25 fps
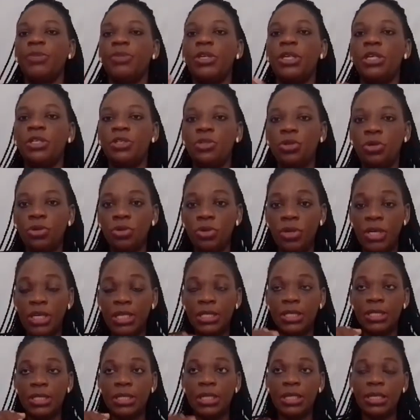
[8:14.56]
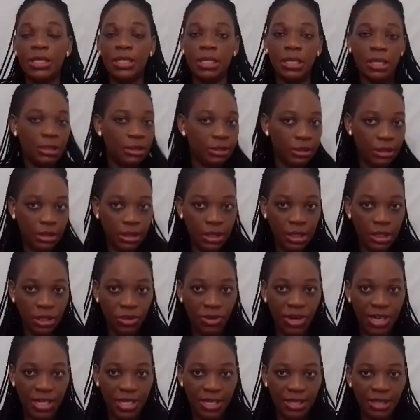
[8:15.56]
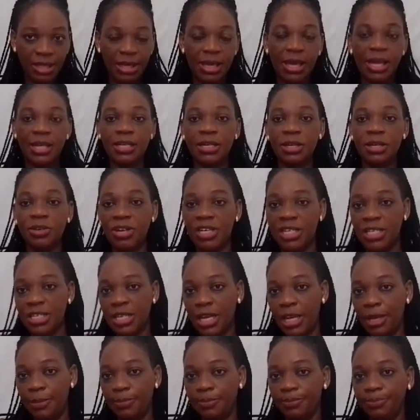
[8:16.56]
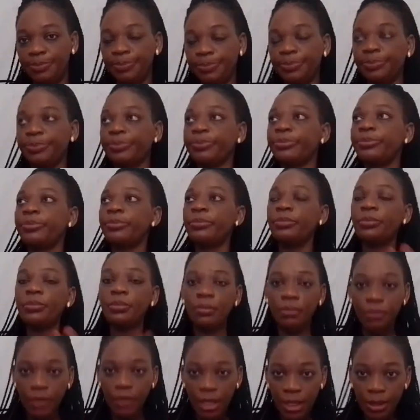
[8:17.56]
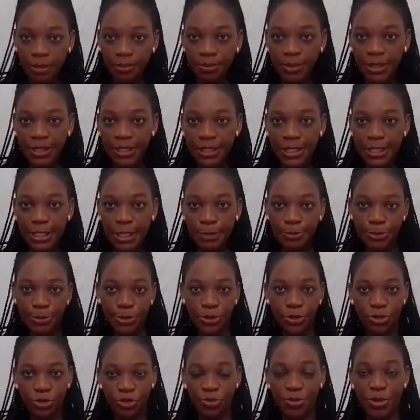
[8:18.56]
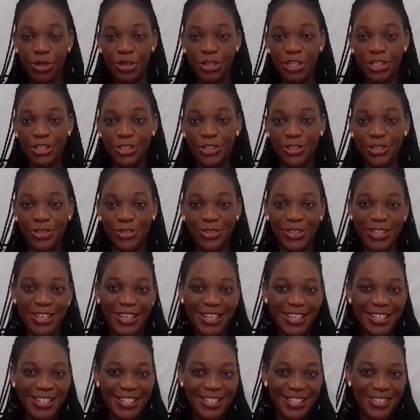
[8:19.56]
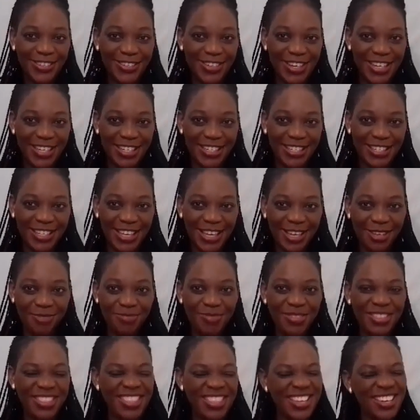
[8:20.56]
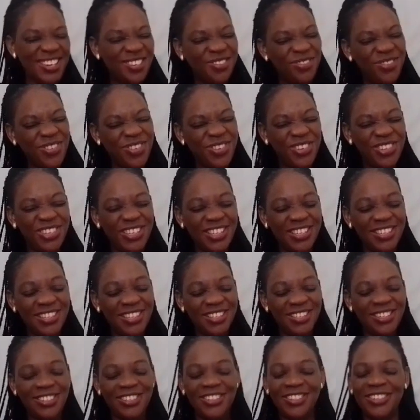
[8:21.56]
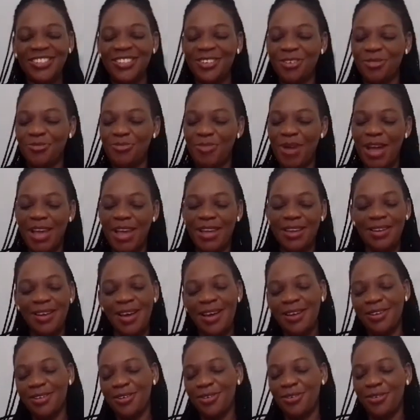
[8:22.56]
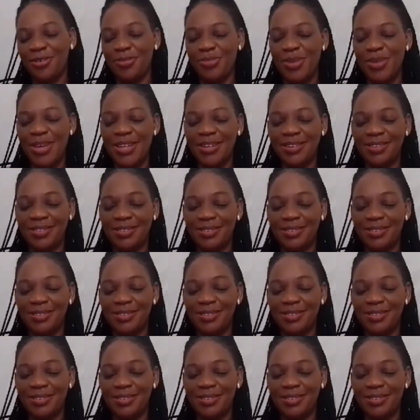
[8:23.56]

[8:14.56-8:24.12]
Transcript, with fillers: It's always the, the right thing at the right time. Please keep tuned to Market Show. See you next time. Thanks for your suggestion, your mind, and your comment.